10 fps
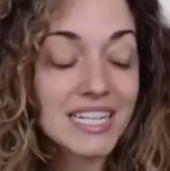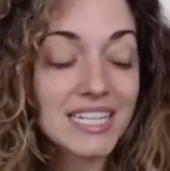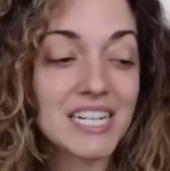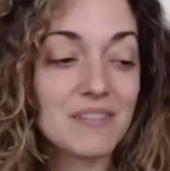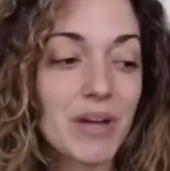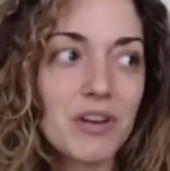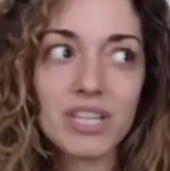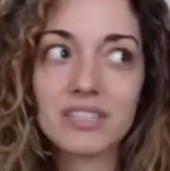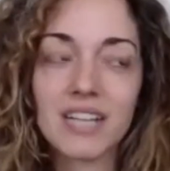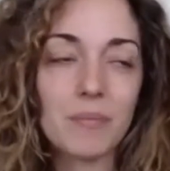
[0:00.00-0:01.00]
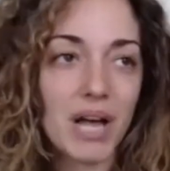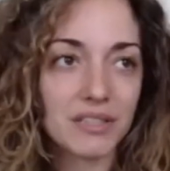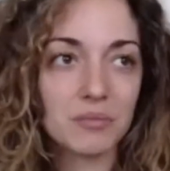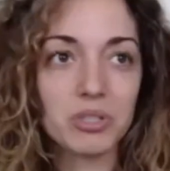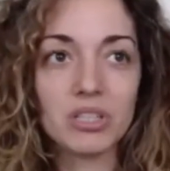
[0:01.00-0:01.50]
I know that's not
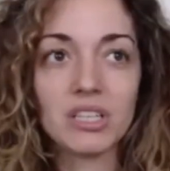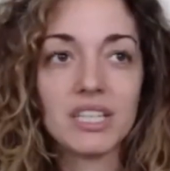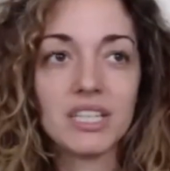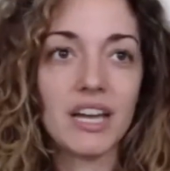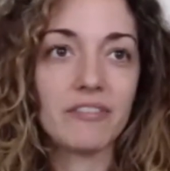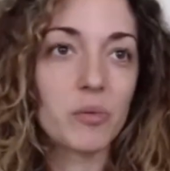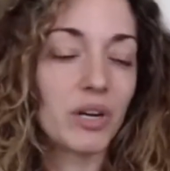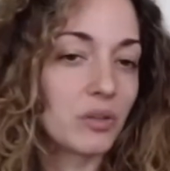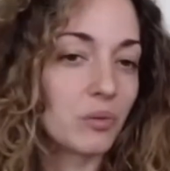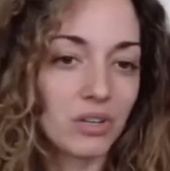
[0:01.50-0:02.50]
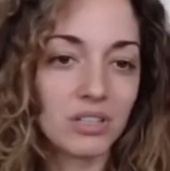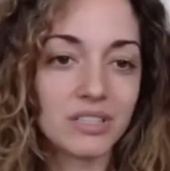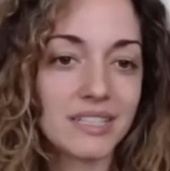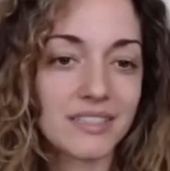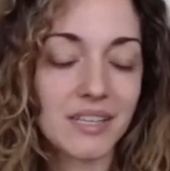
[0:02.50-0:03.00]
possible everywhere in the world,
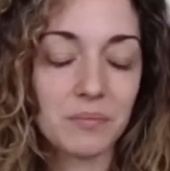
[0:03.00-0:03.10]
that some